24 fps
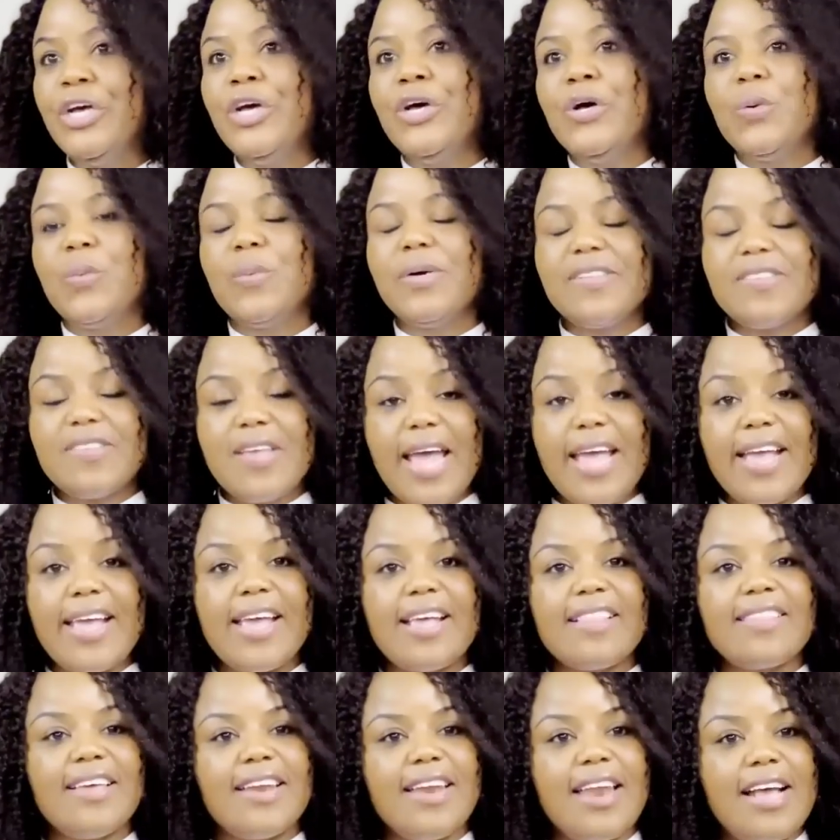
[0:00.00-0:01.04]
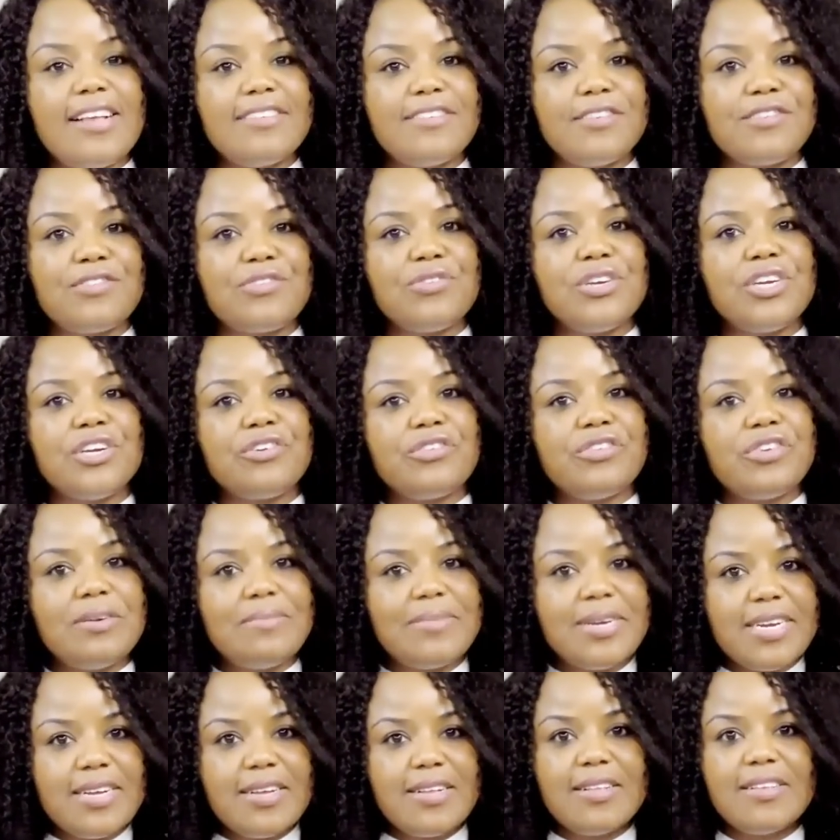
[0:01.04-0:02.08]
We're taking the necessary
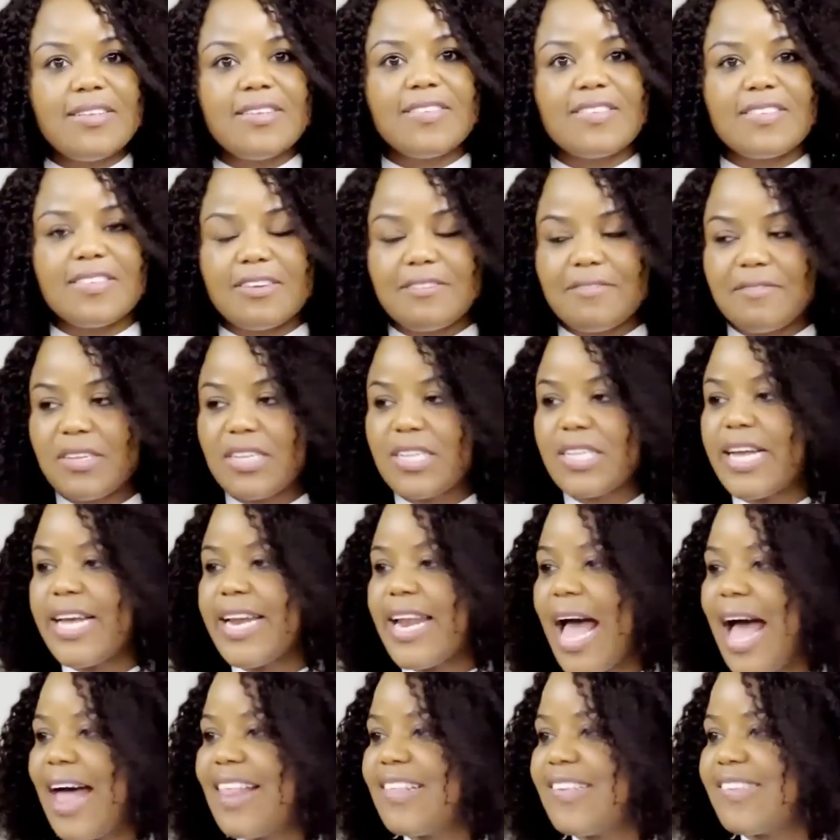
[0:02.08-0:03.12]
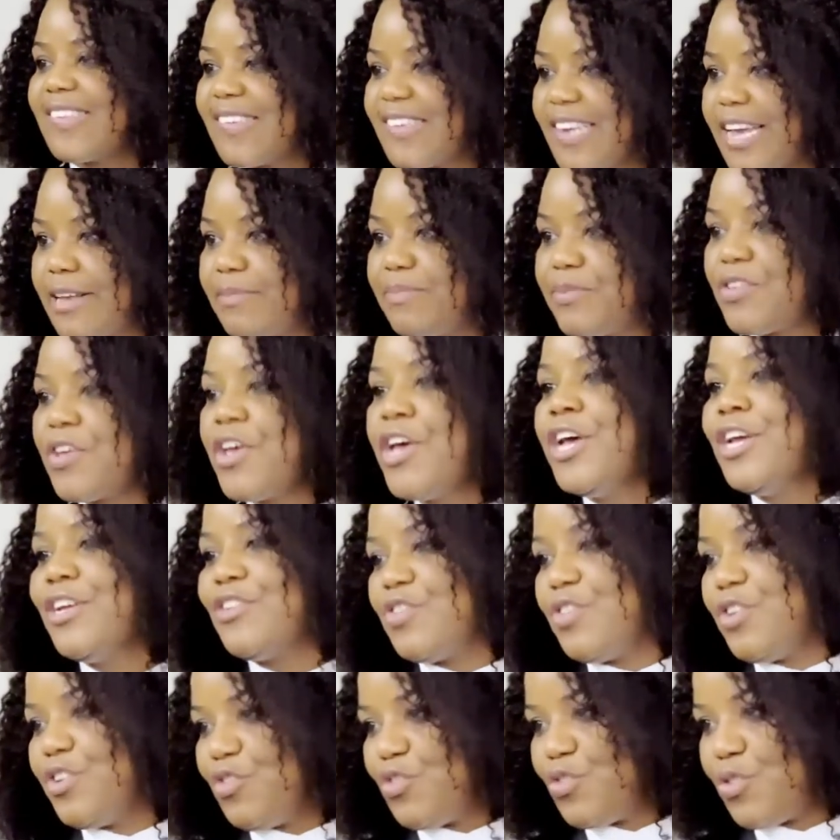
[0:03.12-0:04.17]
criminal, civil, and other steps to
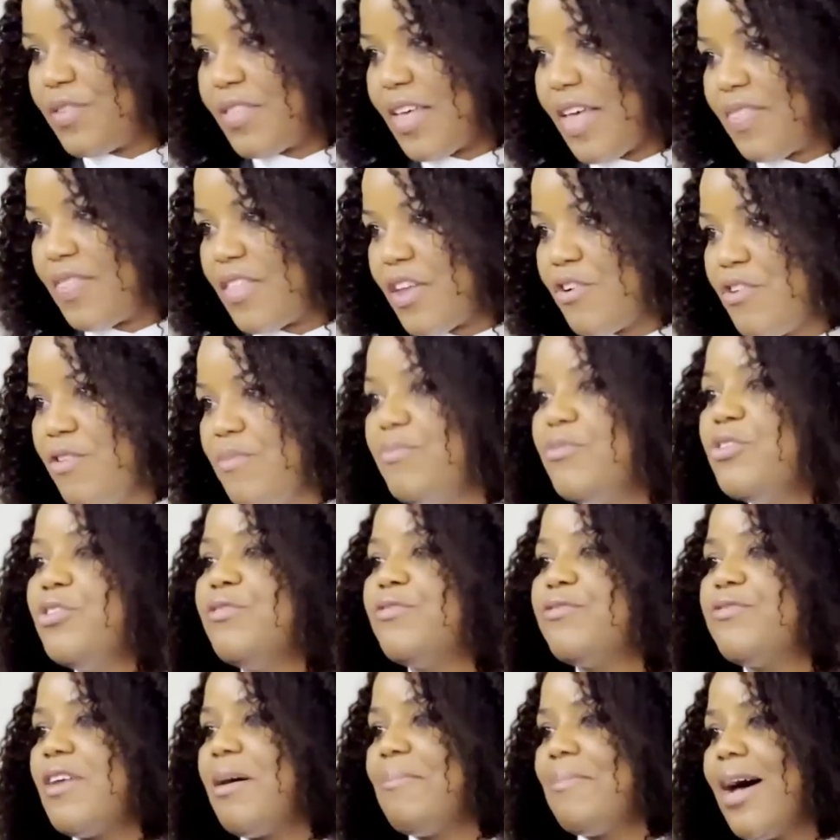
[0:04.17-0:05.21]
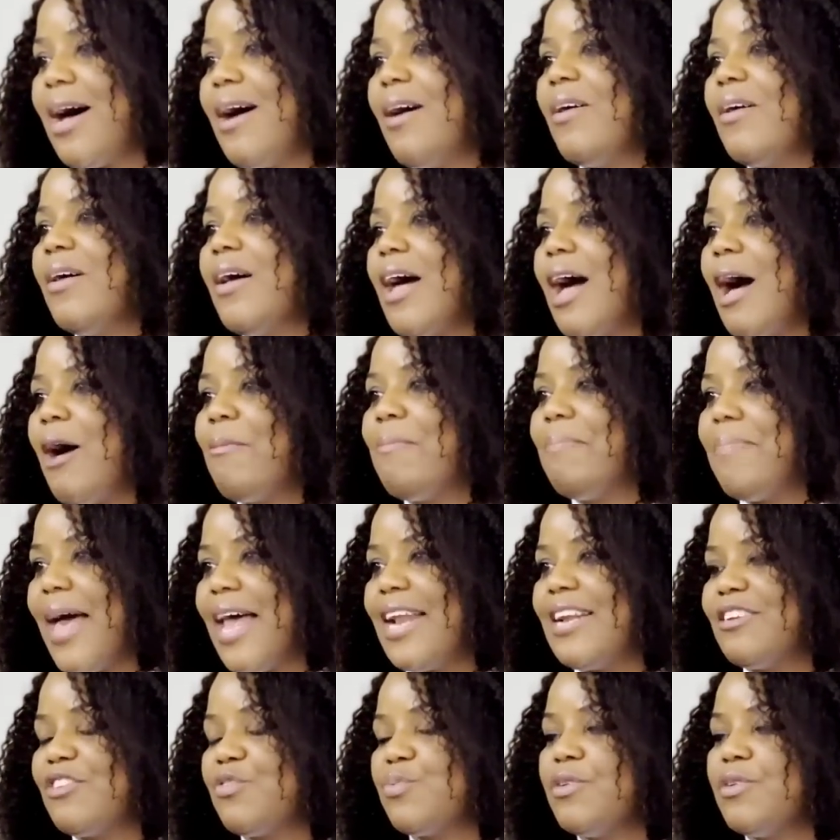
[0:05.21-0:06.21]
ensure that they're removed from our ballot.